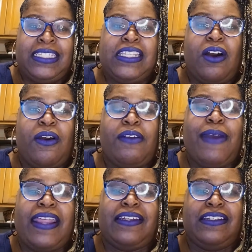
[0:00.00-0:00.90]
So
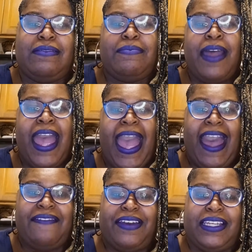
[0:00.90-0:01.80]
rather than
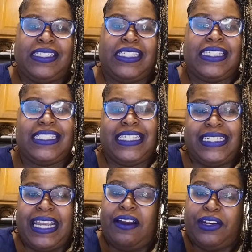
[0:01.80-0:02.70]
having to sit
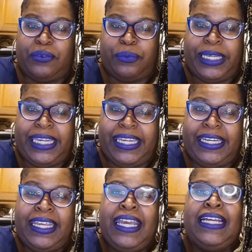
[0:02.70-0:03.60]
down and read,
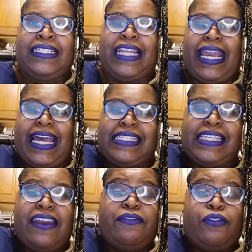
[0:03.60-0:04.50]
like I
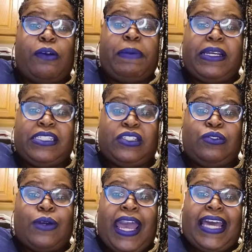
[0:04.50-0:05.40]
say, for a person
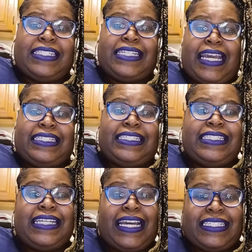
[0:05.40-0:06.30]
who has like
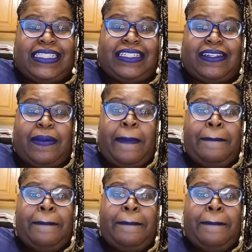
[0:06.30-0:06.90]
dyslexia,